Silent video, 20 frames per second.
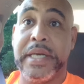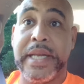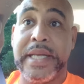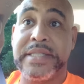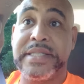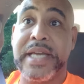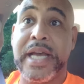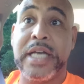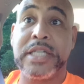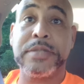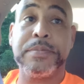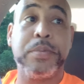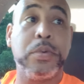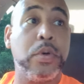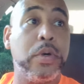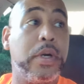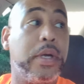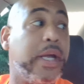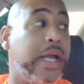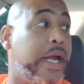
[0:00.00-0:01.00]
their child
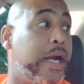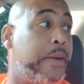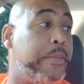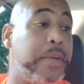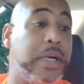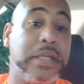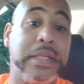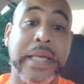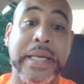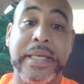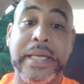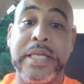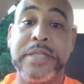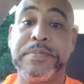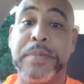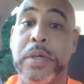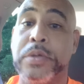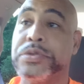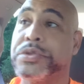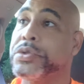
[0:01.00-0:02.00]
support every month like they
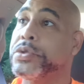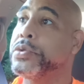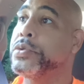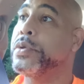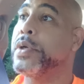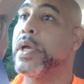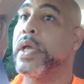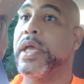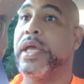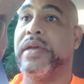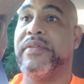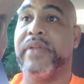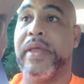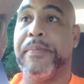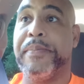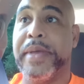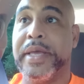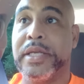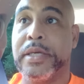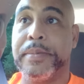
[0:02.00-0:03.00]
supposed to, if they
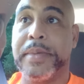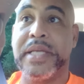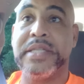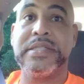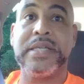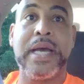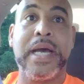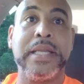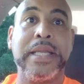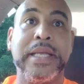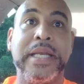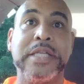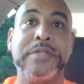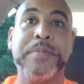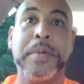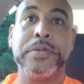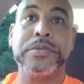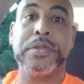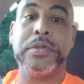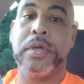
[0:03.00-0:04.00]
picking up their child like they
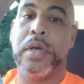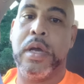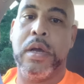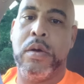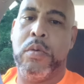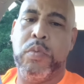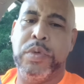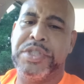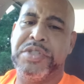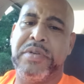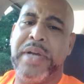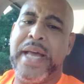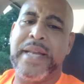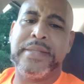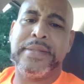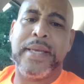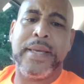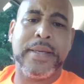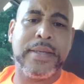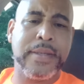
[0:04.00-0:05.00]
supposed to, what you got to
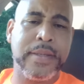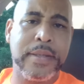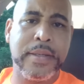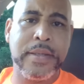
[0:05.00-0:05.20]
say?